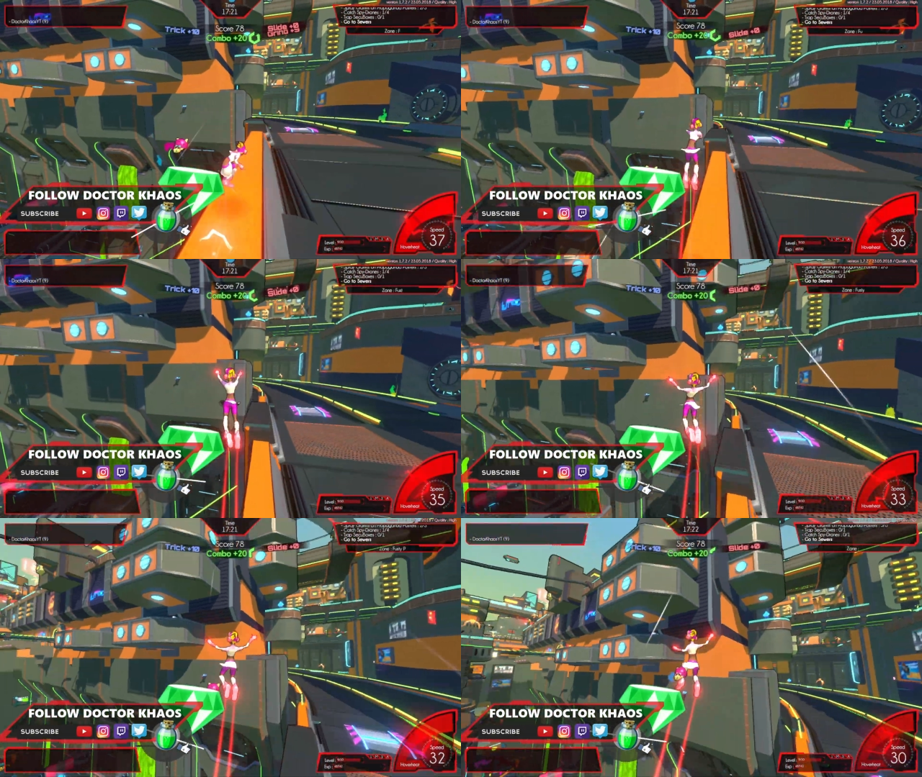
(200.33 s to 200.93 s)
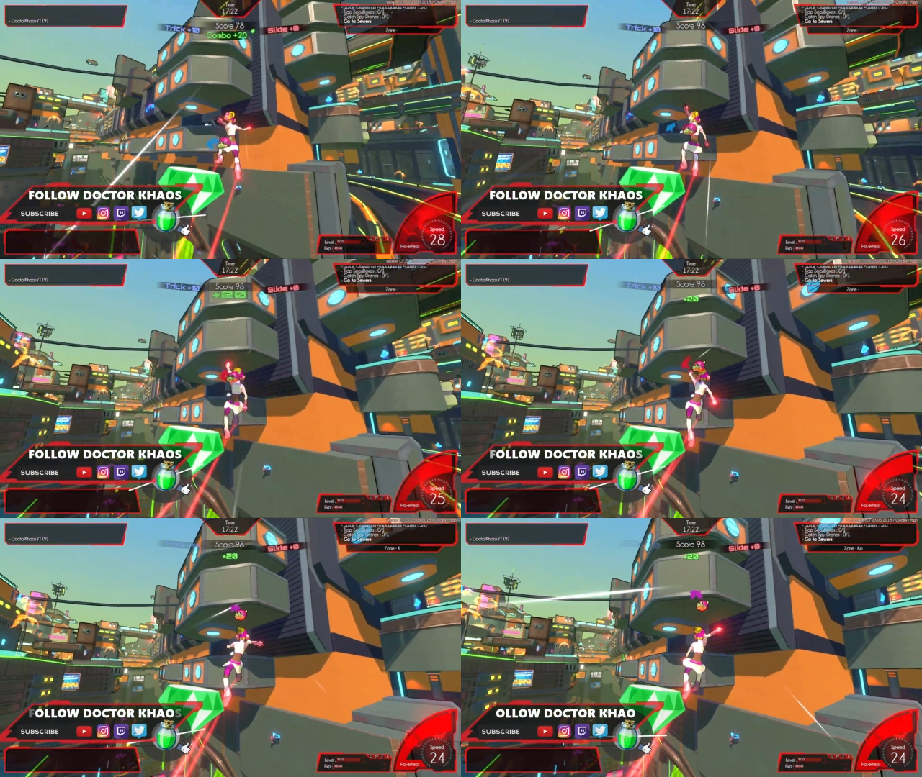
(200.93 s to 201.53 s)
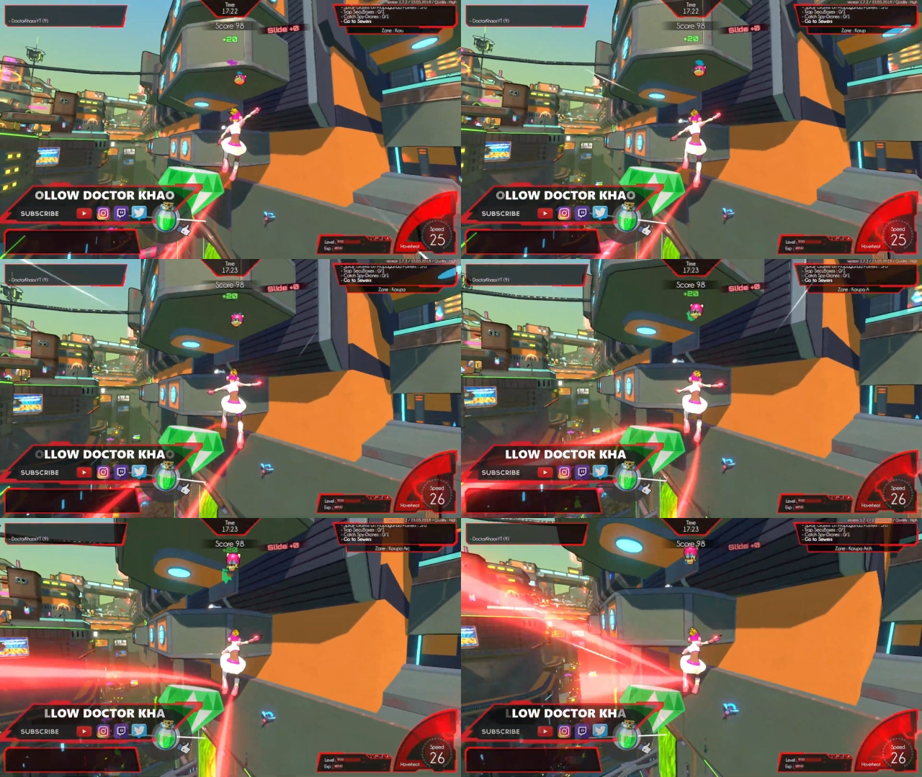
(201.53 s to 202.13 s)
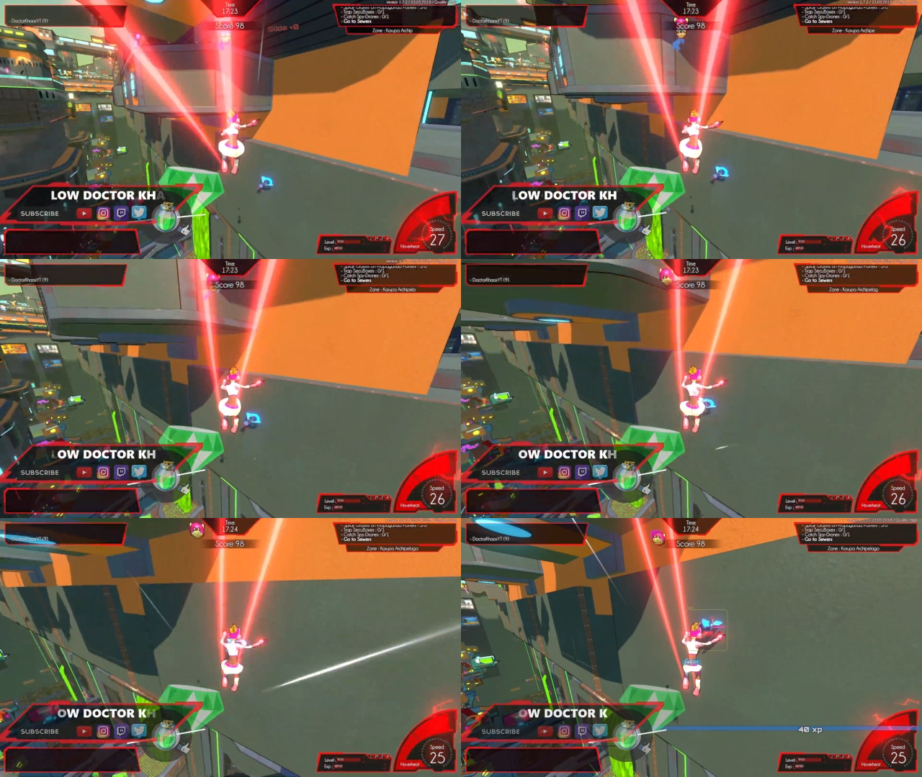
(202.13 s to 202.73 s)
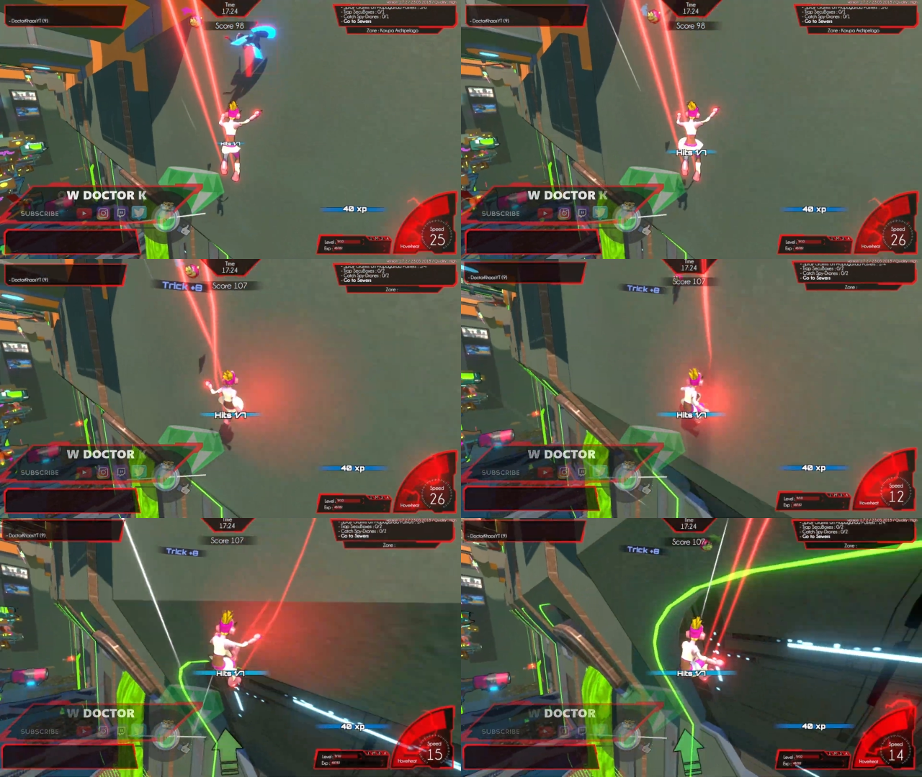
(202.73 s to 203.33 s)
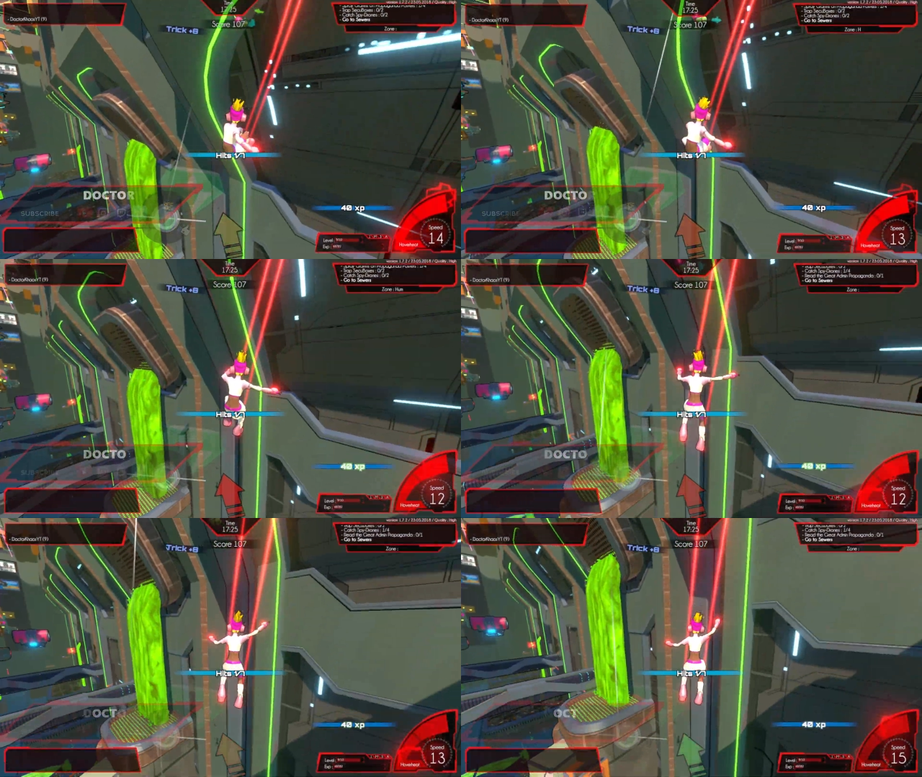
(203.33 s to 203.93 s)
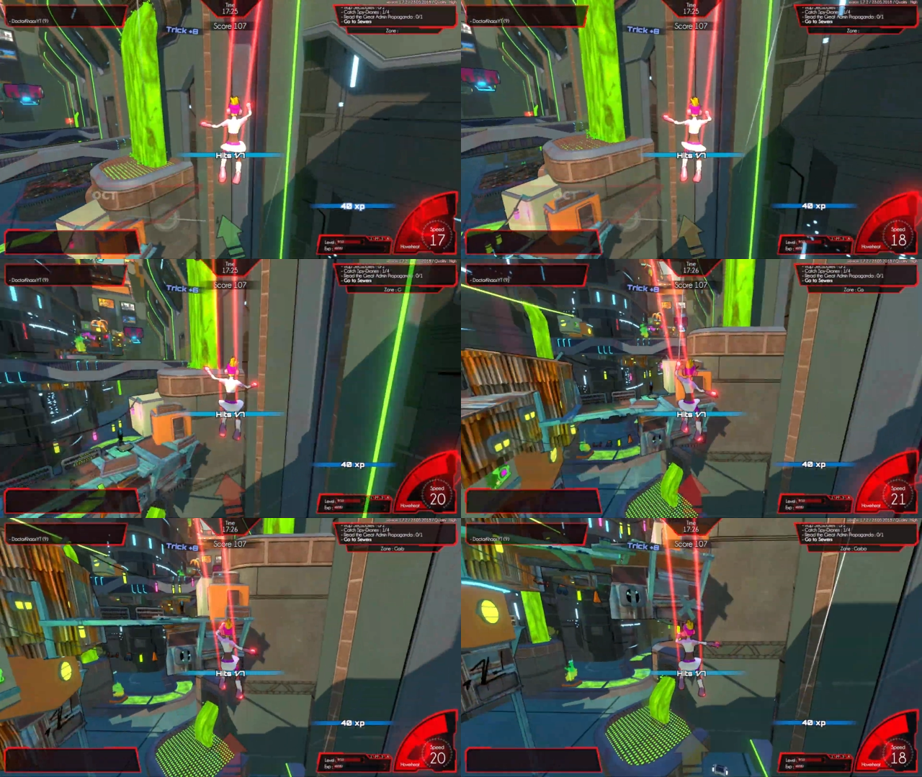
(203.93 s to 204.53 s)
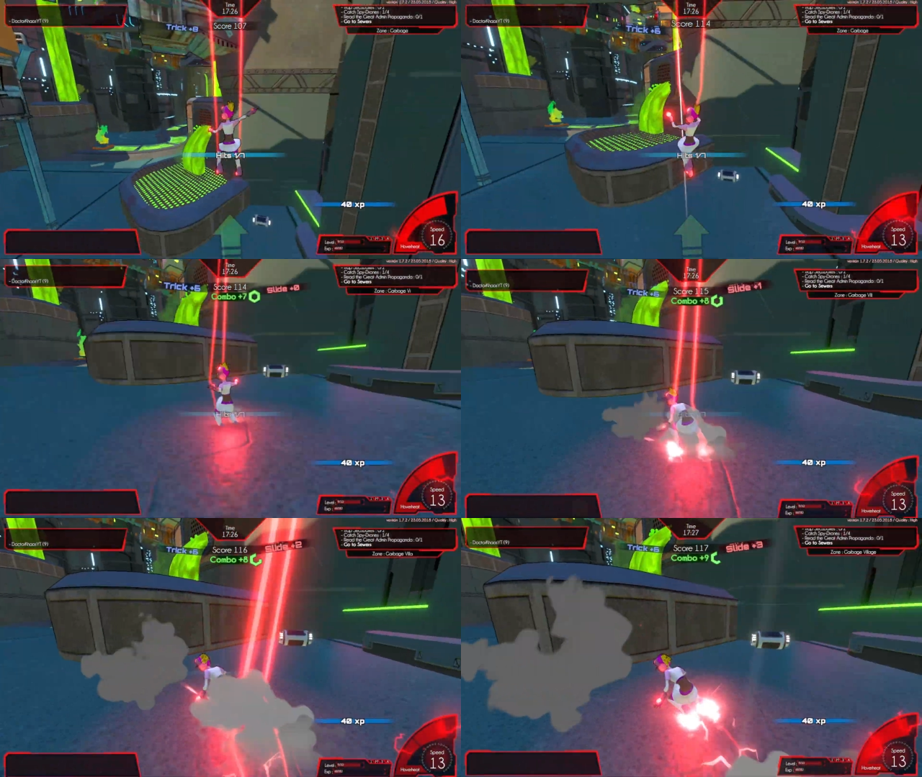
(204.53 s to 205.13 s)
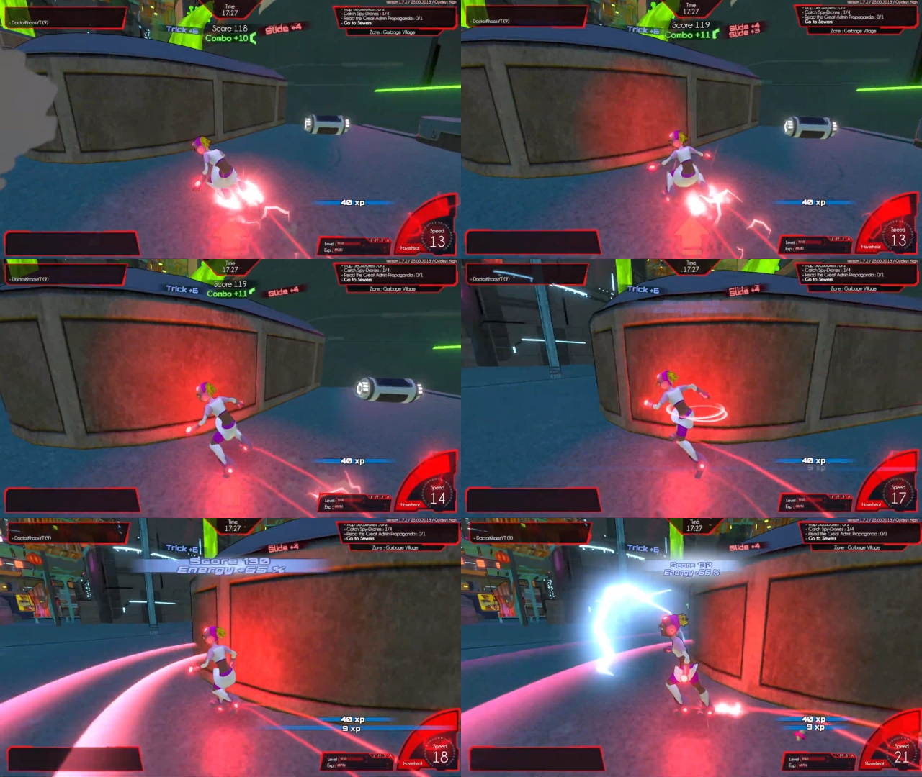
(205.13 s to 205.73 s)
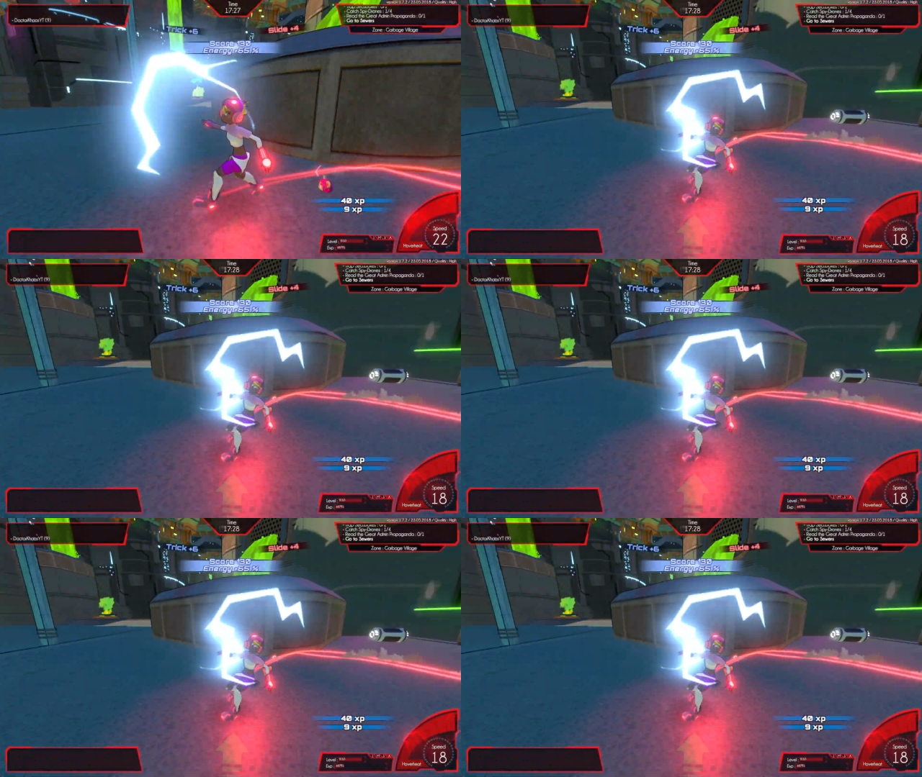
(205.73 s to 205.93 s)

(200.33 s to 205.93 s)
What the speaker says: Nobody's mouth can be seen.